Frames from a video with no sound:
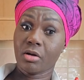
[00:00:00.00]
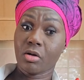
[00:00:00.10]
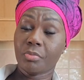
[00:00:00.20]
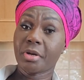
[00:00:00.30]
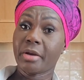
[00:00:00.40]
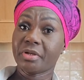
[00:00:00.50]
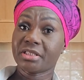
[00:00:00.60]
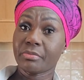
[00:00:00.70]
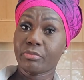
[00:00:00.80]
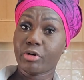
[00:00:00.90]

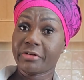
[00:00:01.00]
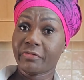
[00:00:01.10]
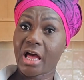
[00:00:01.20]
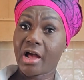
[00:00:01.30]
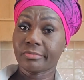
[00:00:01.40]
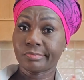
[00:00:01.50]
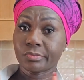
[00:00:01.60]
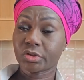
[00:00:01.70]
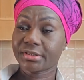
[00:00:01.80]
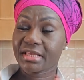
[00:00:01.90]
all-purpose and bread flour
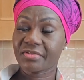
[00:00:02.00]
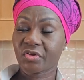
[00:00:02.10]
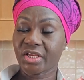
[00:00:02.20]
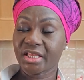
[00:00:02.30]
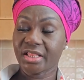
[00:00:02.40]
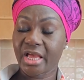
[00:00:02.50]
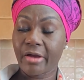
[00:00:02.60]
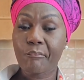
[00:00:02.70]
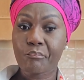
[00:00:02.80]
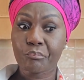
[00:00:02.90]
together in there.